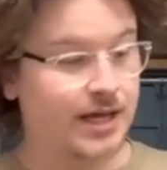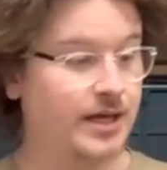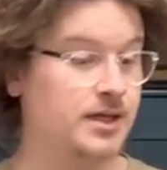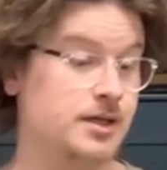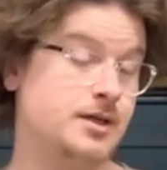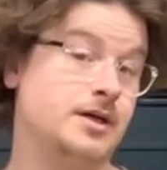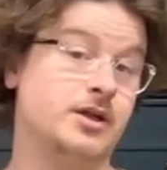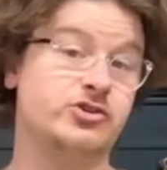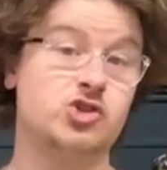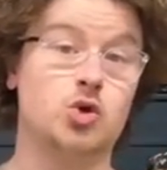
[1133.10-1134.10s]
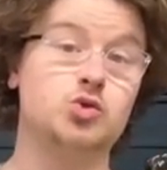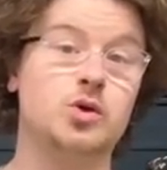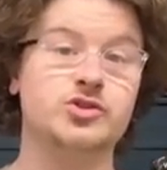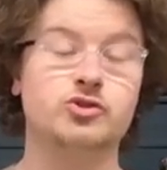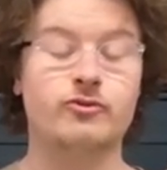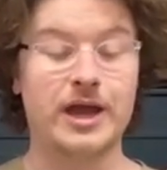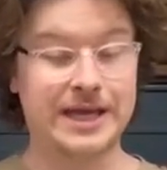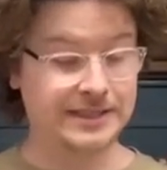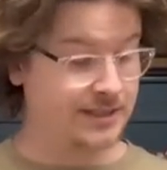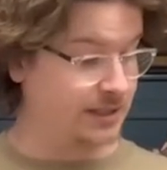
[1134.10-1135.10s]
and I sold one, so I've got
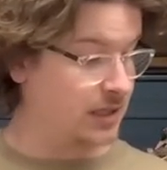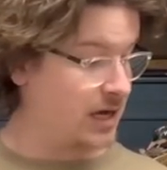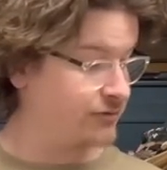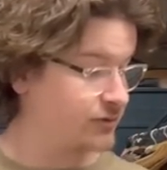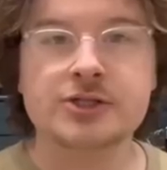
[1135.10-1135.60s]
18 left.